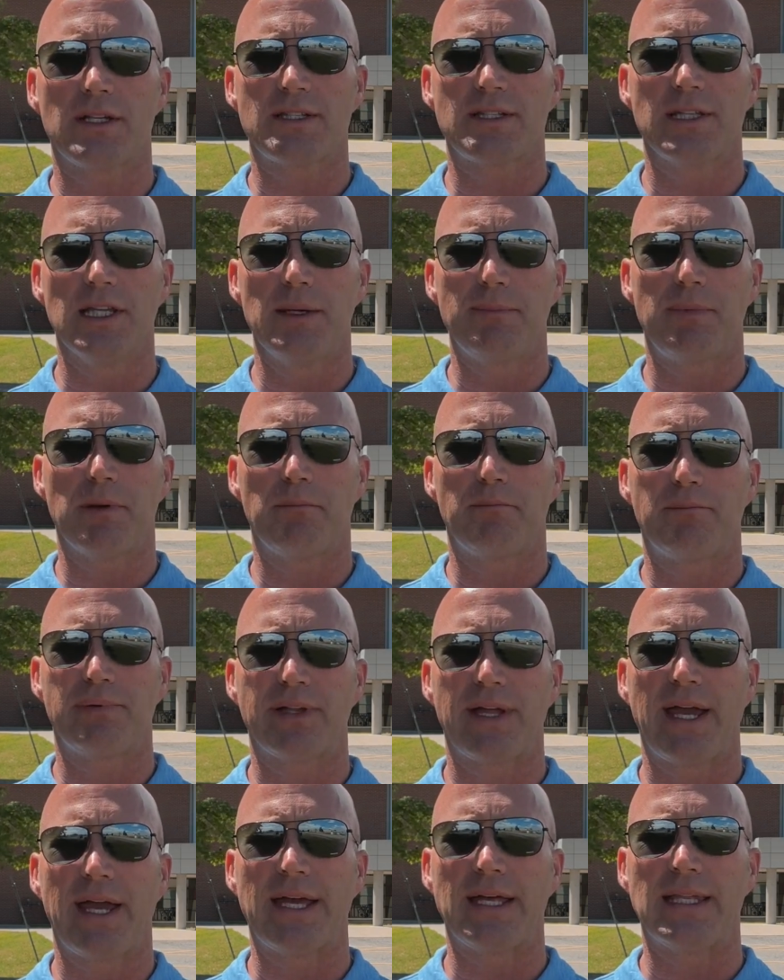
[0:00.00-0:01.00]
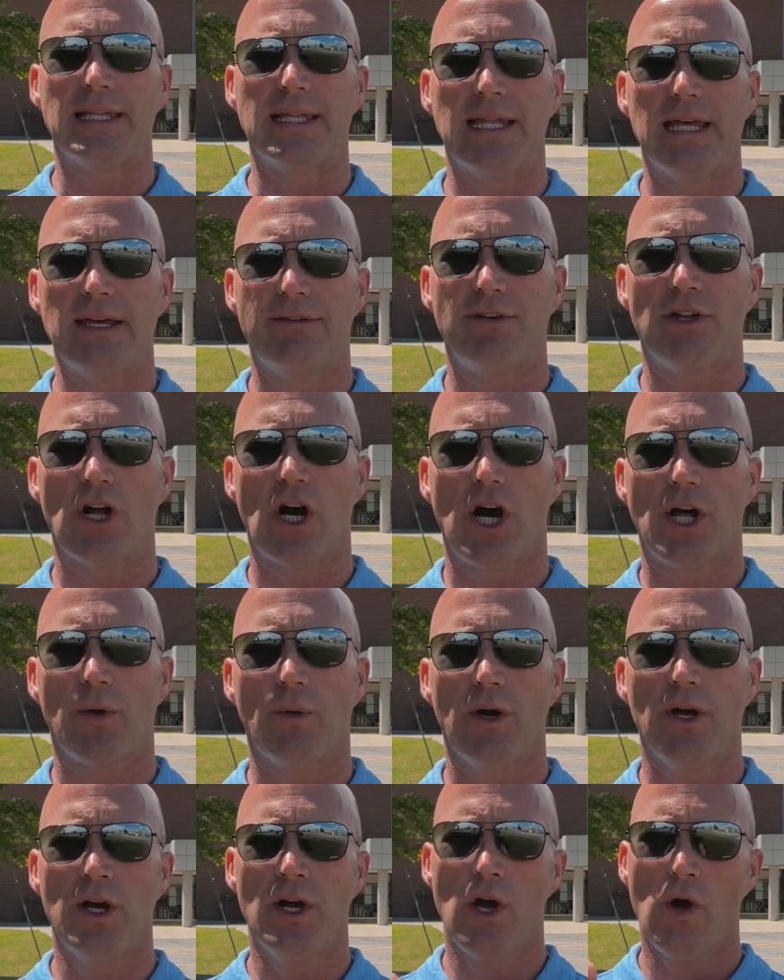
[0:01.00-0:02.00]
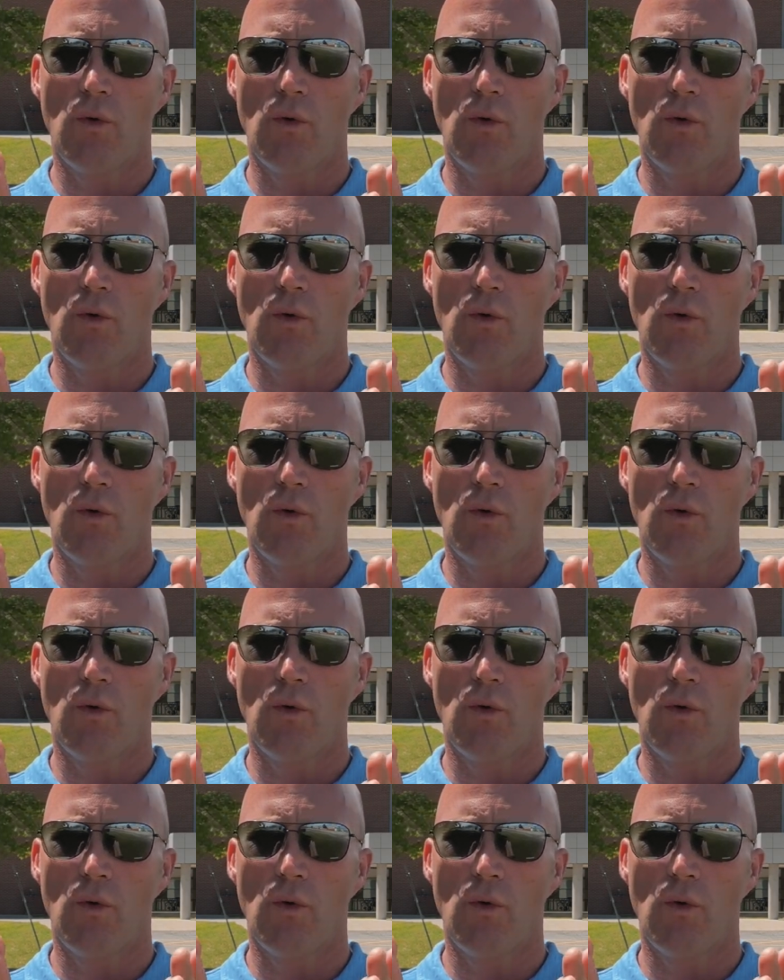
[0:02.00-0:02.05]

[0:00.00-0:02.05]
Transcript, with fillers: sleep, play, and live in Ottawa,